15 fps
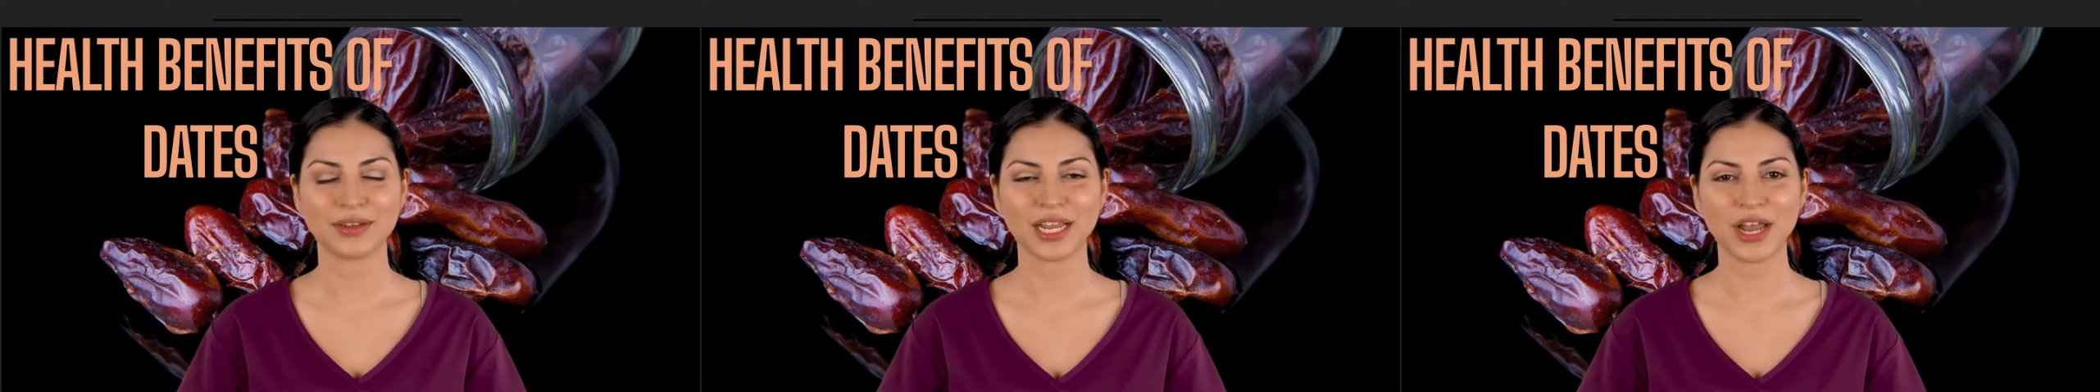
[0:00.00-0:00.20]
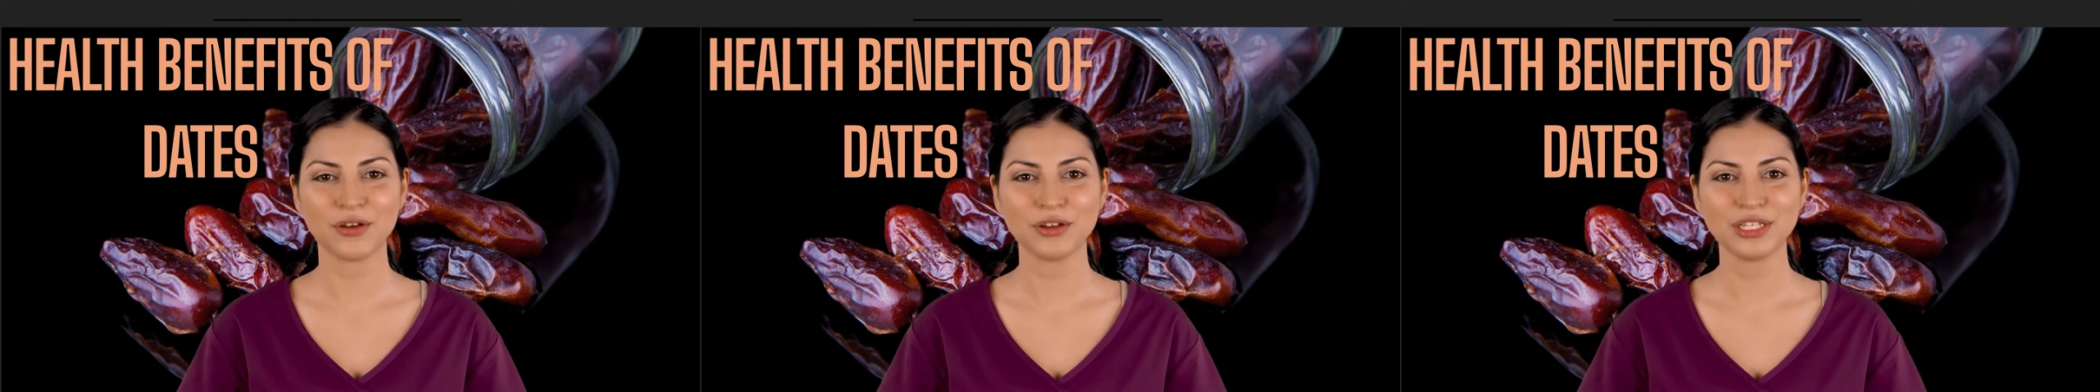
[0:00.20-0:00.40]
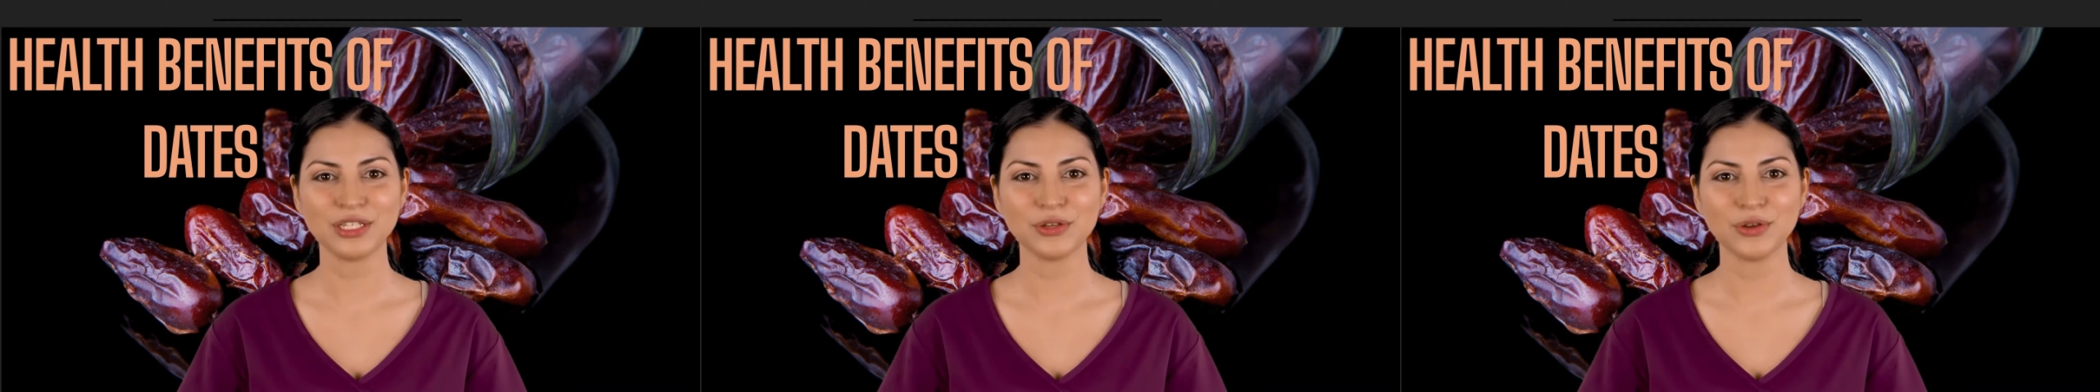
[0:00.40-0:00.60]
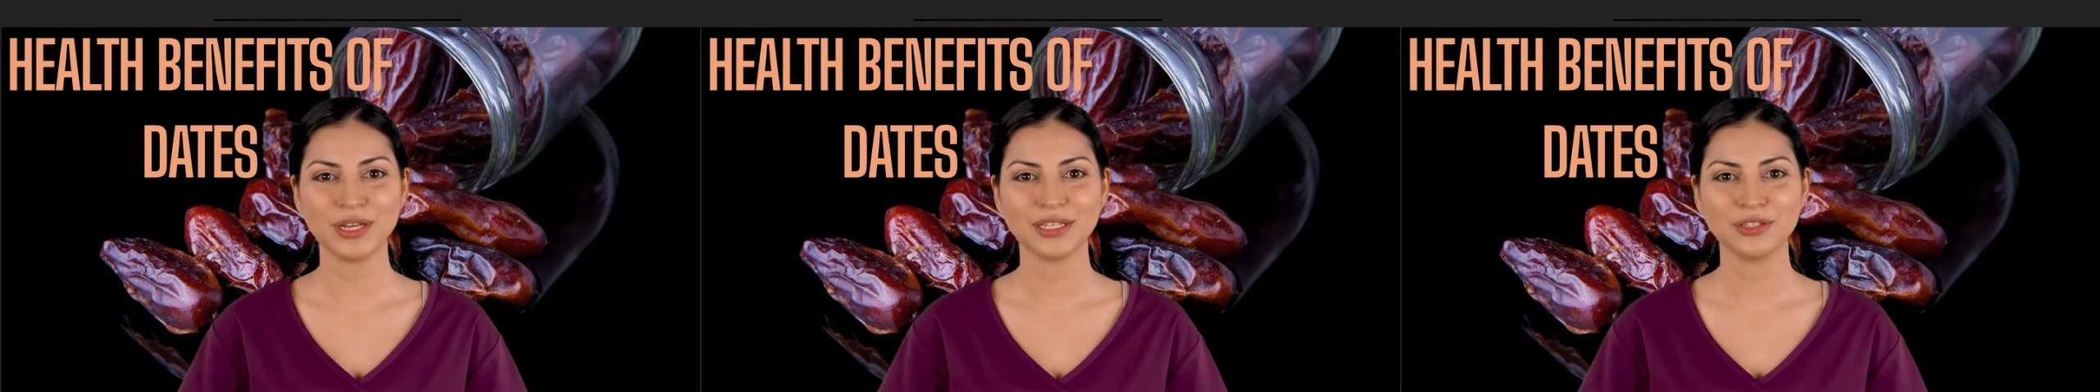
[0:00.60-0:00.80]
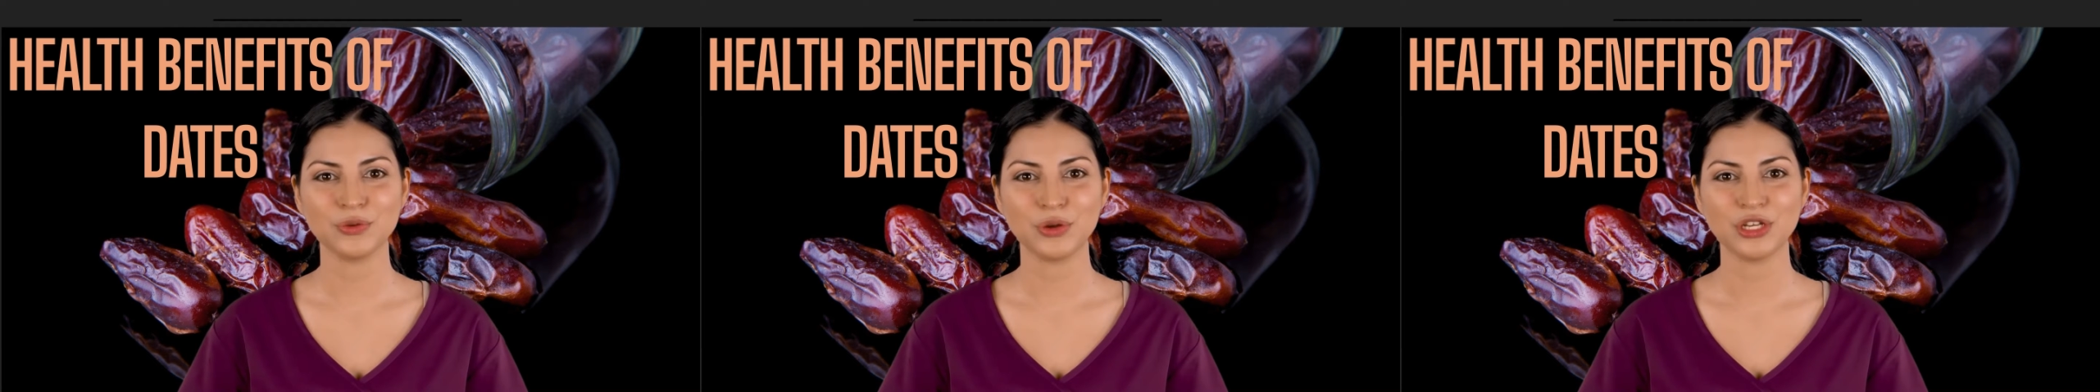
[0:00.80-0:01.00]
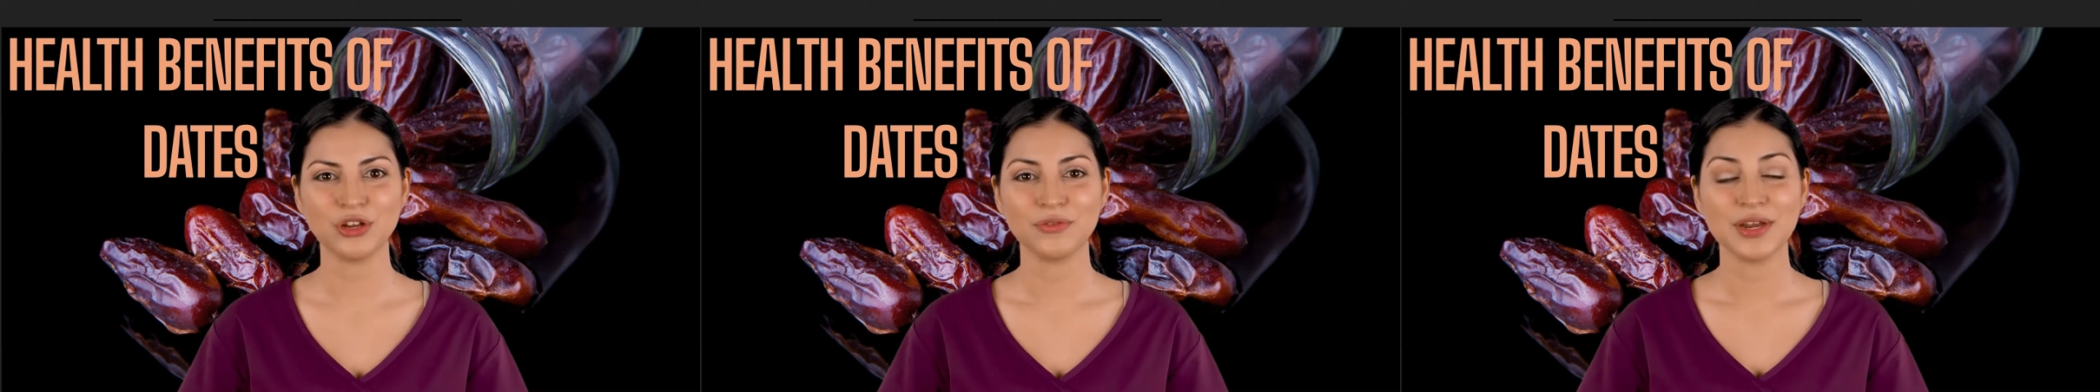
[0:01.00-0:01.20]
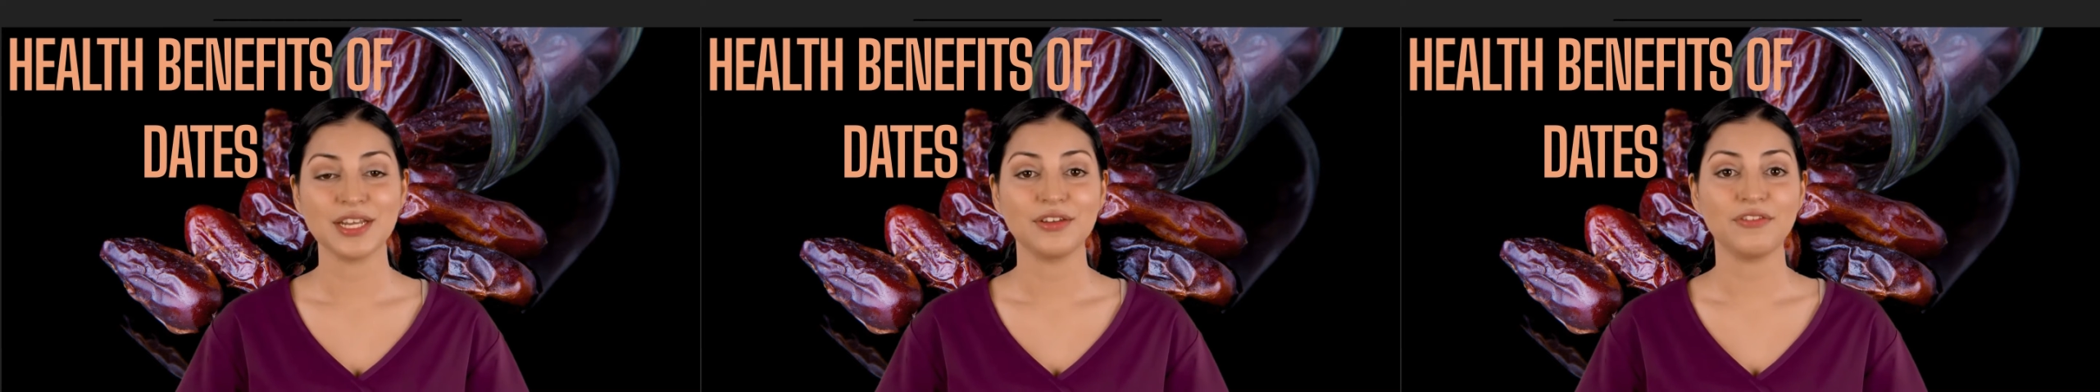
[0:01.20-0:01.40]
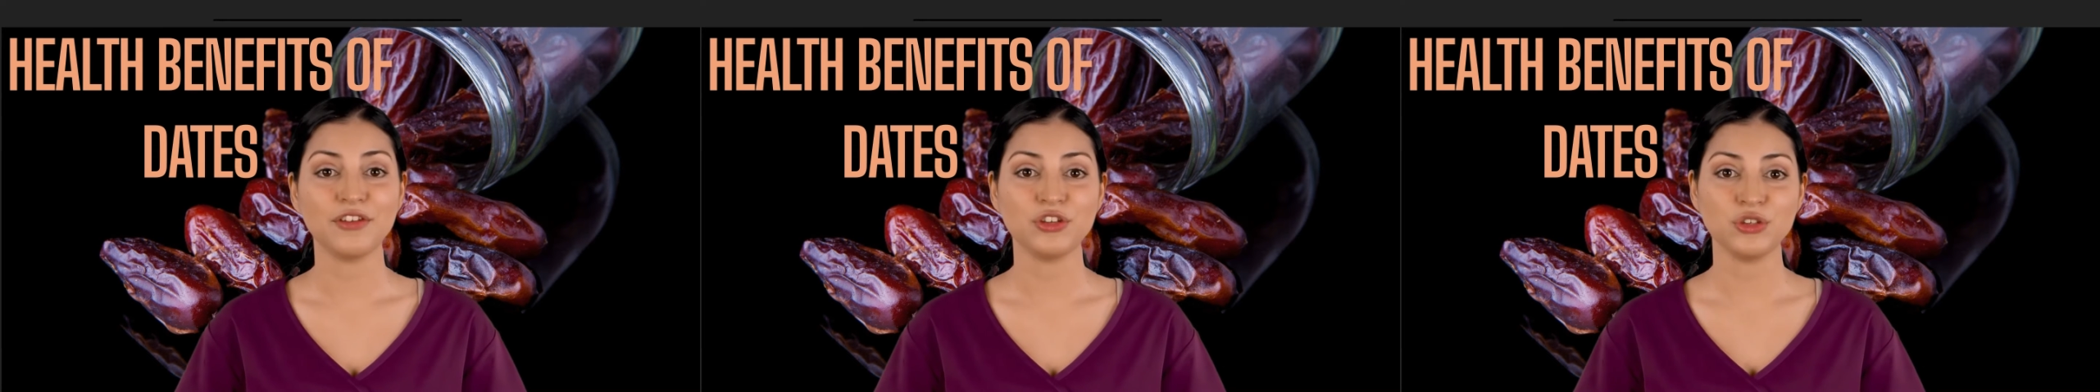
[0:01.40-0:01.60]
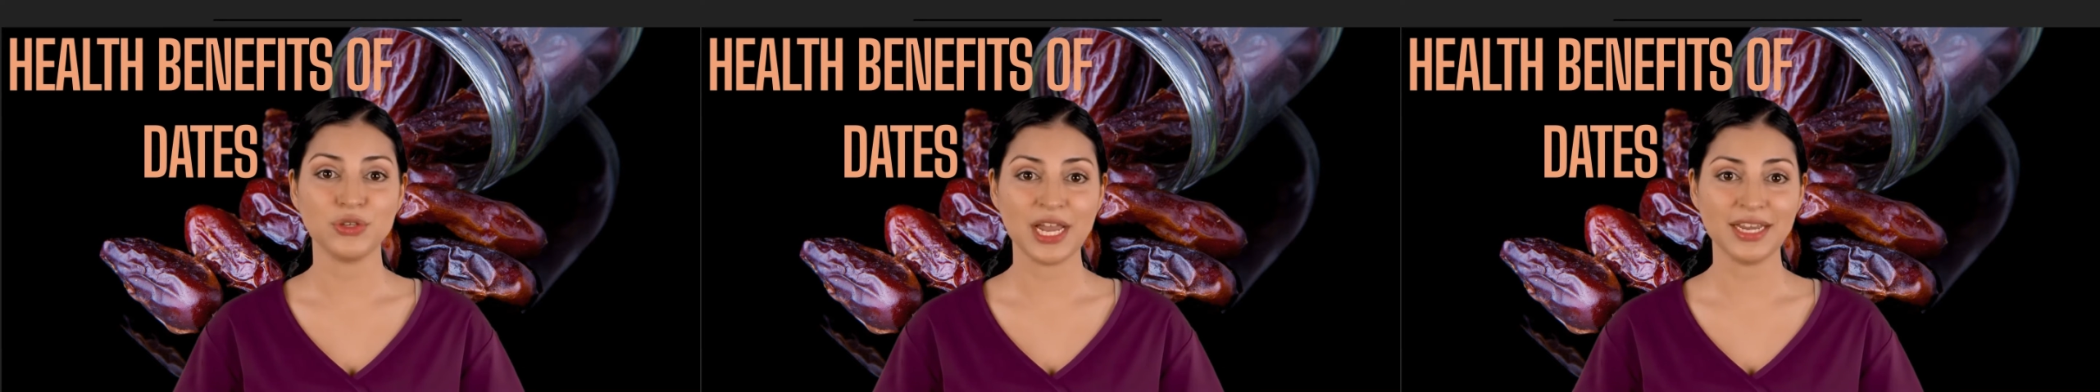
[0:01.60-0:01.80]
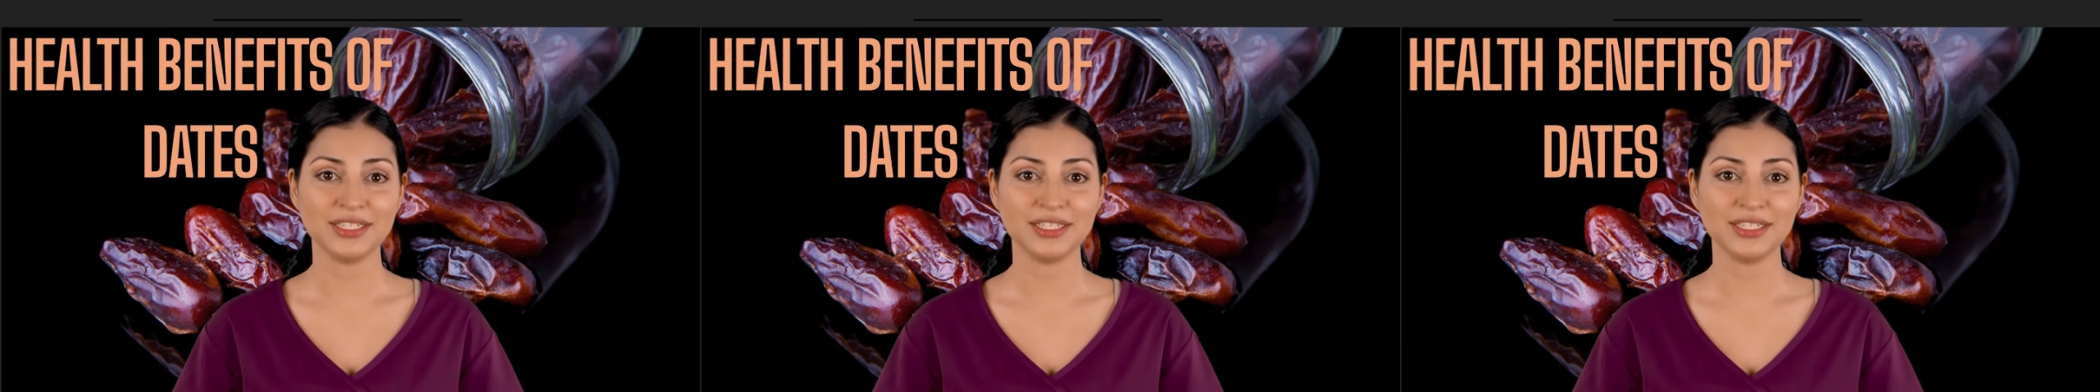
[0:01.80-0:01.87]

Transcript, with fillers: Carotenoids, which are beneficial